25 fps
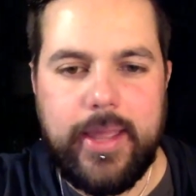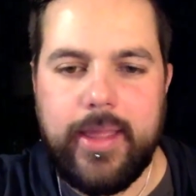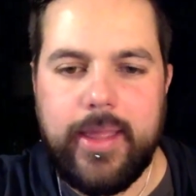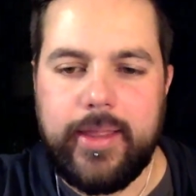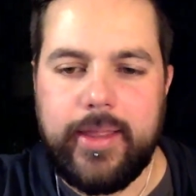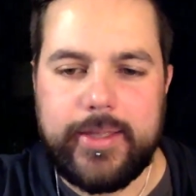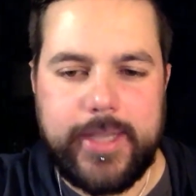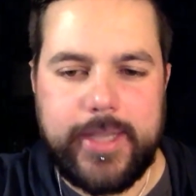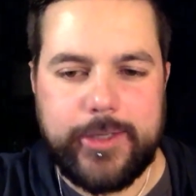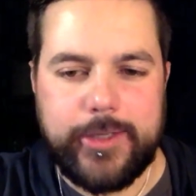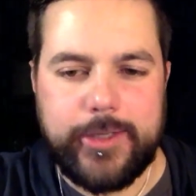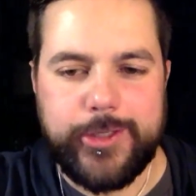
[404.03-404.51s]

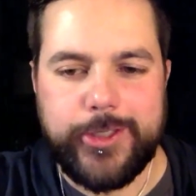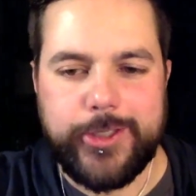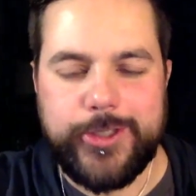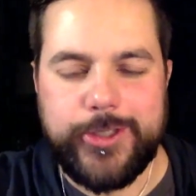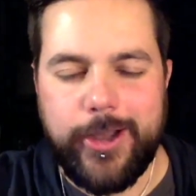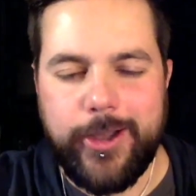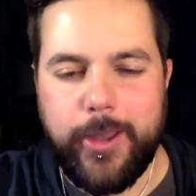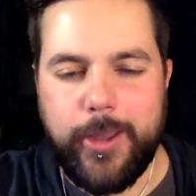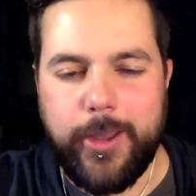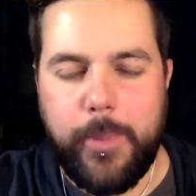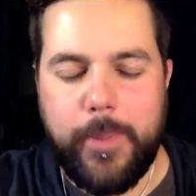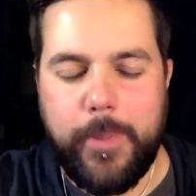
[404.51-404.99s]
Let's actually
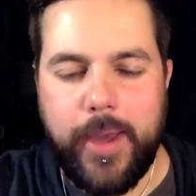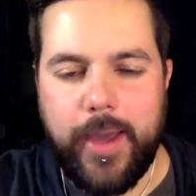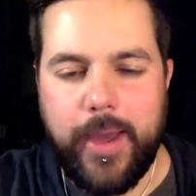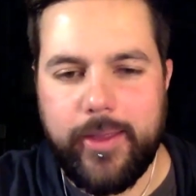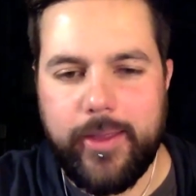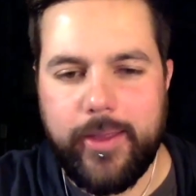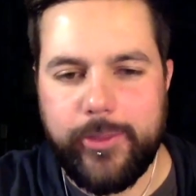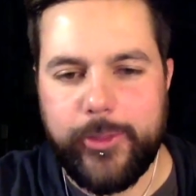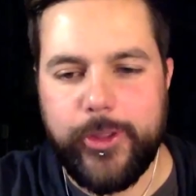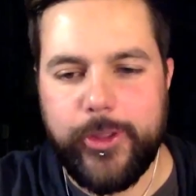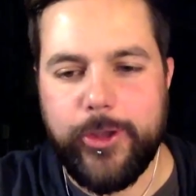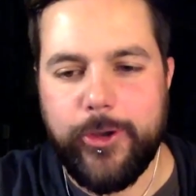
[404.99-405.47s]
talk
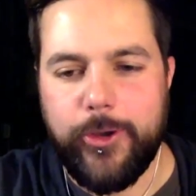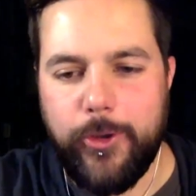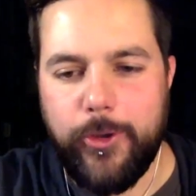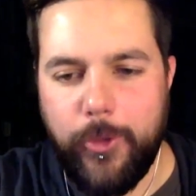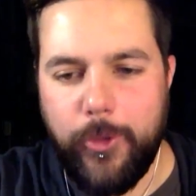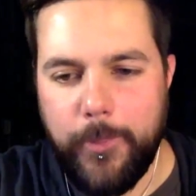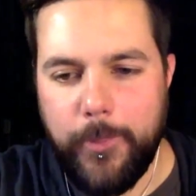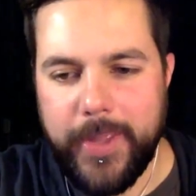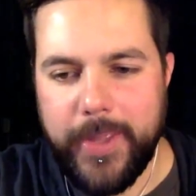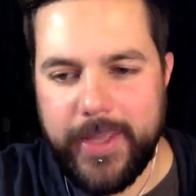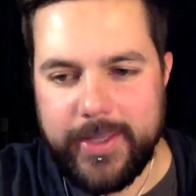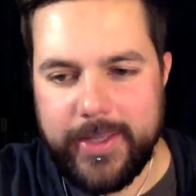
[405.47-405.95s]
about the
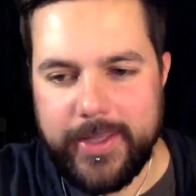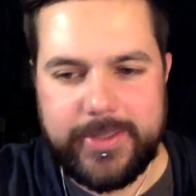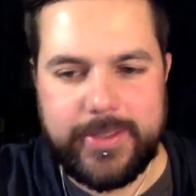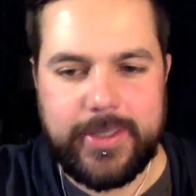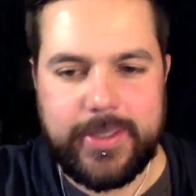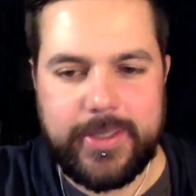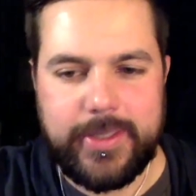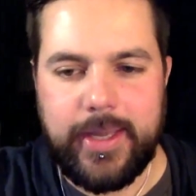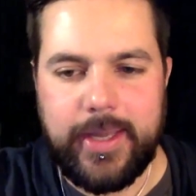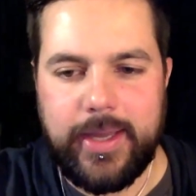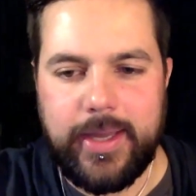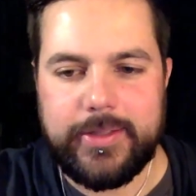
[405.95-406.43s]
Ole Miss